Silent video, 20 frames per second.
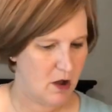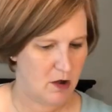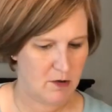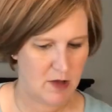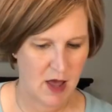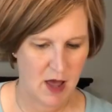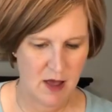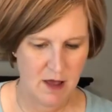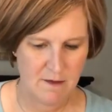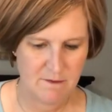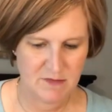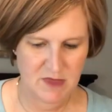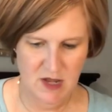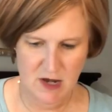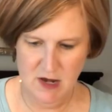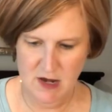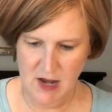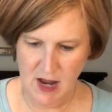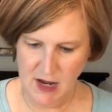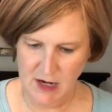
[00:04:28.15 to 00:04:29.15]
Okay, the
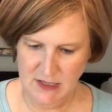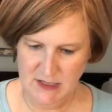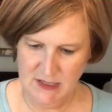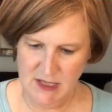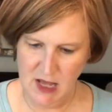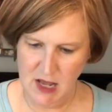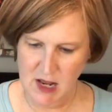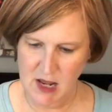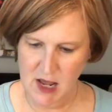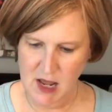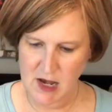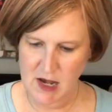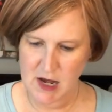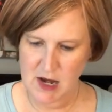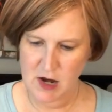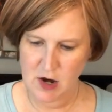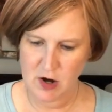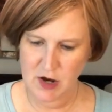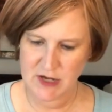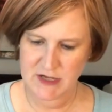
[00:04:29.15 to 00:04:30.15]
next thing in
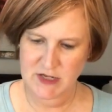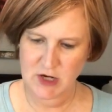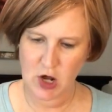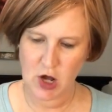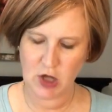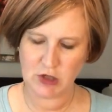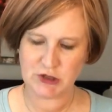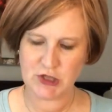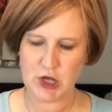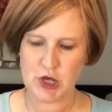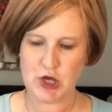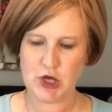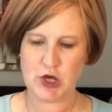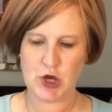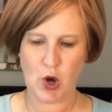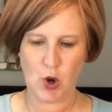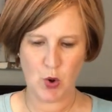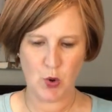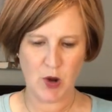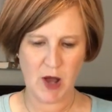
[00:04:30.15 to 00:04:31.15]
here is called
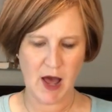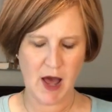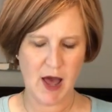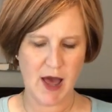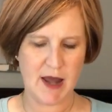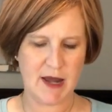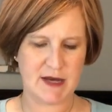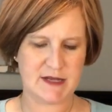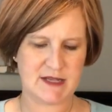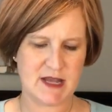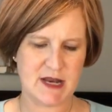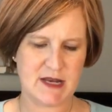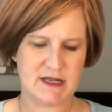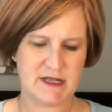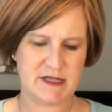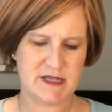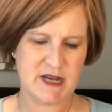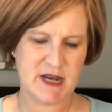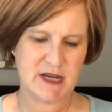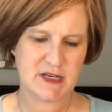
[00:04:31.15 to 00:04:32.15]
yoga and it's a
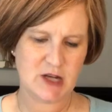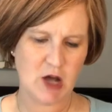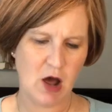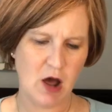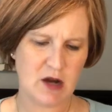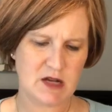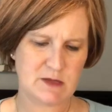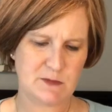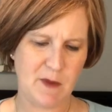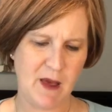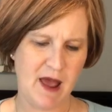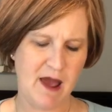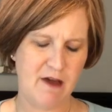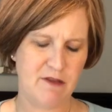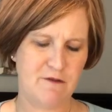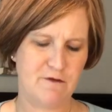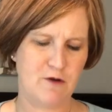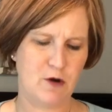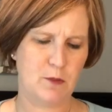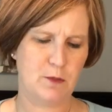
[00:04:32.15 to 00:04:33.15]
detox
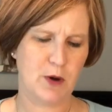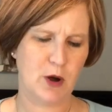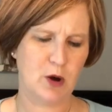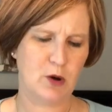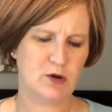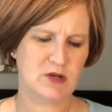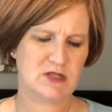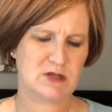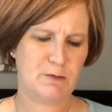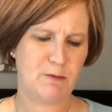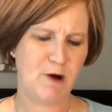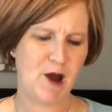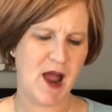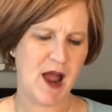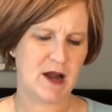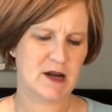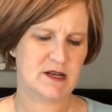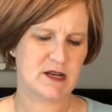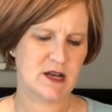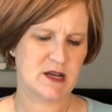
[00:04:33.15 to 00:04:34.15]
bath for post
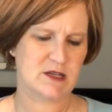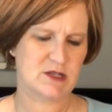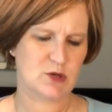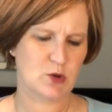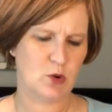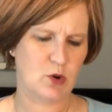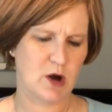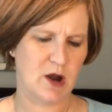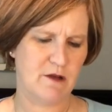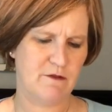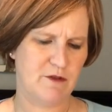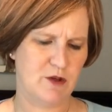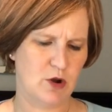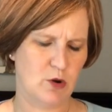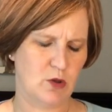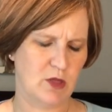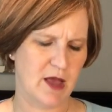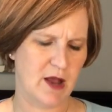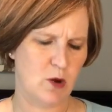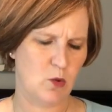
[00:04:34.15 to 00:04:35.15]
practice or if
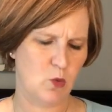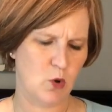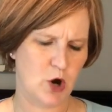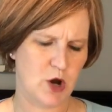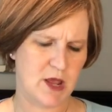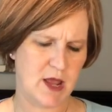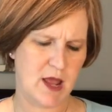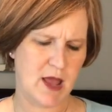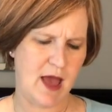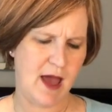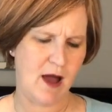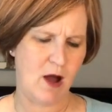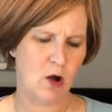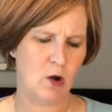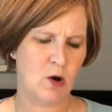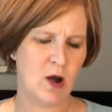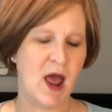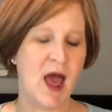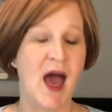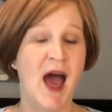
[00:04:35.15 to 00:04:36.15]
you're like working
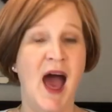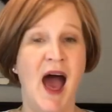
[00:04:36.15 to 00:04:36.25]
out.